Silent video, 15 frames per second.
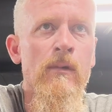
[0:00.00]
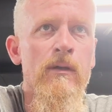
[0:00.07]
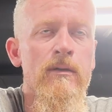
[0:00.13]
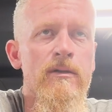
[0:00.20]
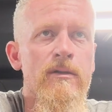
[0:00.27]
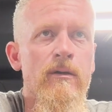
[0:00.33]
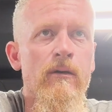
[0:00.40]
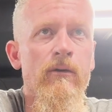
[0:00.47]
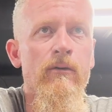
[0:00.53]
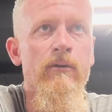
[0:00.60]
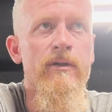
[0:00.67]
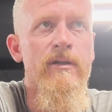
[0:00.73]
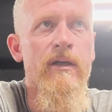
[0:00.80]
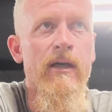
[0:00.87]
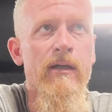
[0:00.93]
So
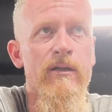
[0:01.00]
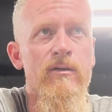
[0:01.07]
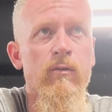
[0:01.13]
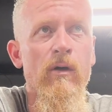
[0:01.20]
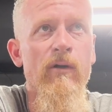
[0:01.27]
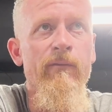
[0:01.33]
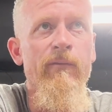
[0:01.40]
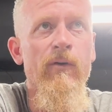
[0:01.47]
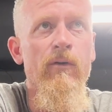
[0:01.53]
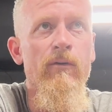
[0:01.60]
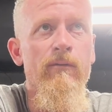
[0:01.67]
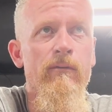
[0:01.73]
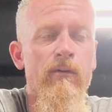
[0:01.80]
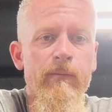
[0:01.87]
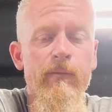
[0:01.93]
it's got a 12
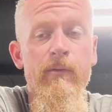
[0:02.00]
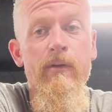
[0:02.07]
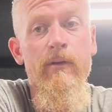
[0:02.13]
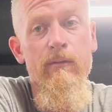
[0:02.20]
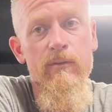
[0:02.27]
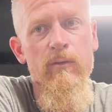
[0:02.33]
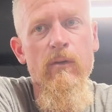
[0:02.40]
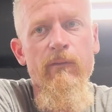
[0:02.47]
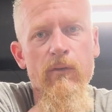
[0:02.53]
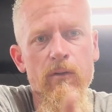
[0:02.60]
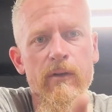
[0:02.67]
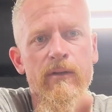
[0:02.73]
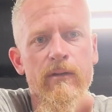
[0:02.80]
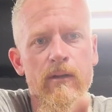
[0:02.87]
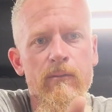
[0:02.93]
volt for the 12 volt
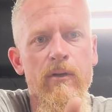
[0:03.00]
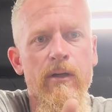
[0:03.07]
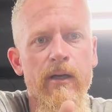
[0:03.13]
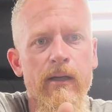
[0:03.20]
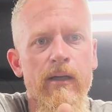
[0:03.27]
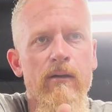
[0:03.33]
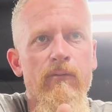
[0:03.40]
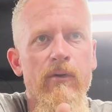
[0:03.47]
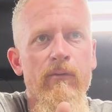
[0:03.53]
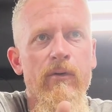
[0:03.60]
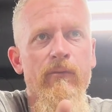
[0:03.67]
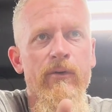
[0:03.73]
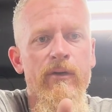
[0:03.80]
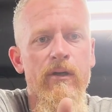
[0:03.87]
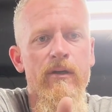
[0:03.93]
lithium crank-in. We
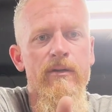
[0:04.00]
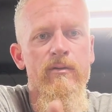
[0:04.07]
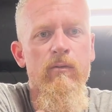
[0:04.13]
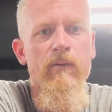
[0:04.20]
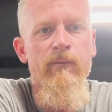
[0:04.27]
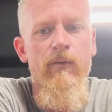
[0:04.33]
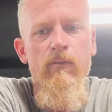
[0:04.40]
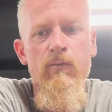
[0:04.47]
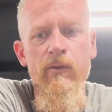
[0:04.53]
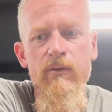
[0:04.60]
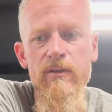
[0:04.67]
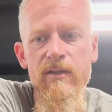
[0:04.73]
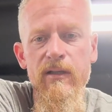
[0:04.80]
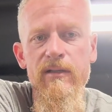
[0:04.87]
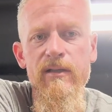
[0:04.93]
went with a 12 volt
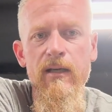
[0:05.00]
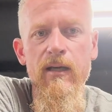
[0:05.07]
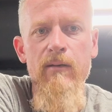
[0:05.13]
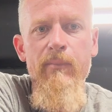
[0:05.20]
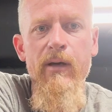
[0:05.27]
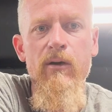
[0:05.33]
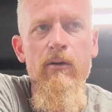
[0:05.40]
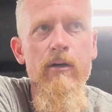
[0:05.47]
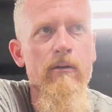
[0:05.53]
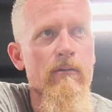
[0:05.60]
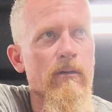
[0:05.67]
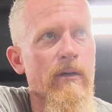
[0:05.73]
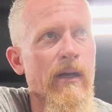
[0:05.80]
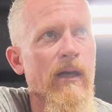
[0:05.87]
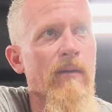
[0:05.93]
160 amp hour
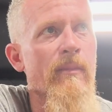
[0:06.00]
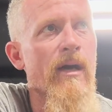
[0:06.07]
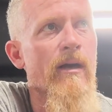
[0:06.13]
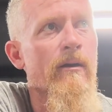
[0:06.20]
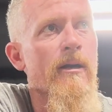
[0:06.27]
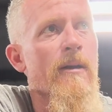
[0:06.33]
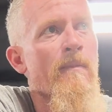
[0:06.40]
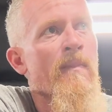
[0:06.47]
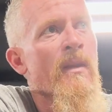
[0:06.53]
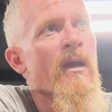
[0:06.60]
crank-in battery.